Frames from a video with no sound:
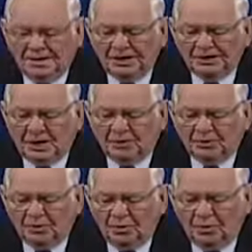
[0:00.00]
He shall
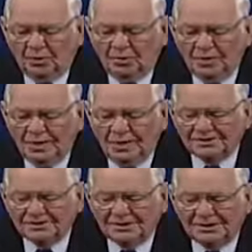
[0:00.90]
grow
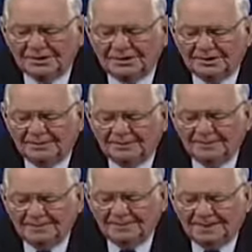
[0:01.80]
as the lily
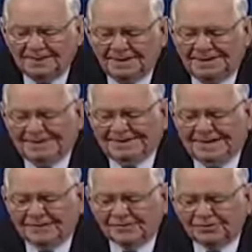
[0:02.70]
and
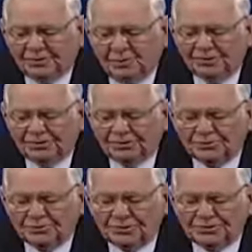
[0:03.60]
cast forth
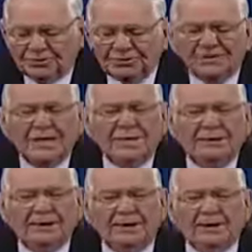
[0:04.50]
his roots as
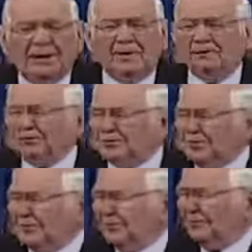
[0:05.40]
Lebanon. That old
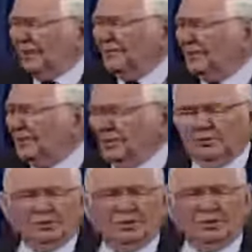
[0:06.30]
cedar of Lebanon,
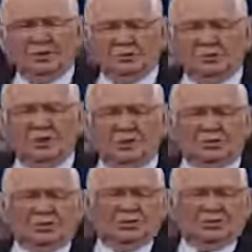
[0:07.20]
those huge
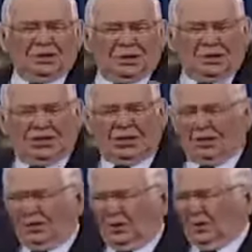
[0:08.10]
roots
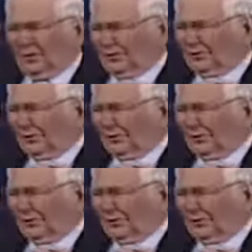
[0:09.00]
that are